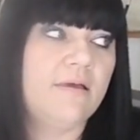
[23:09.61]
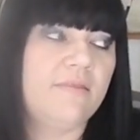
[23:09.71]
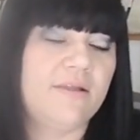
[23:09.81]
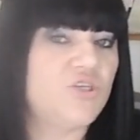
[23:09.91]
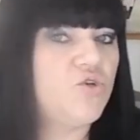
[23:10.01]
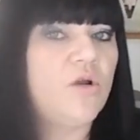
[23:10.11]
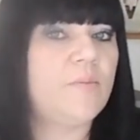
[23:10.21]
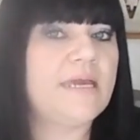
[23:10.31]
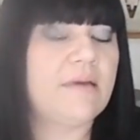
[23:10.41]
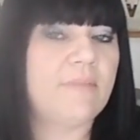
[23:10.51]
then surely
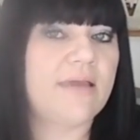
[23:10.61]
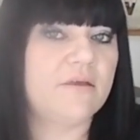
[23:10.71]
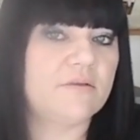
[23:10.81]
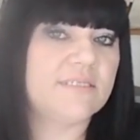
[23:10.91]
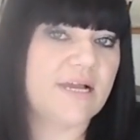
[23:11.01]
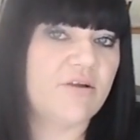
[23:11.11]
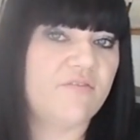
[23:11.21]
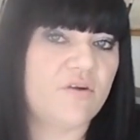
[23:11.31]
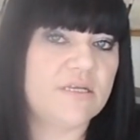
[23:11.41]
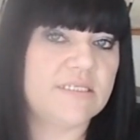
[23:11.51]
we can make those
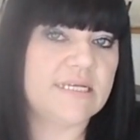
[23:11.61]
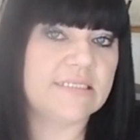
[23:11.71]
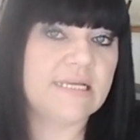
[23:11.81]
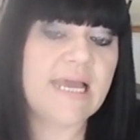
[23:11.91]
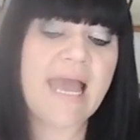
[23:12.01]
sacrifices.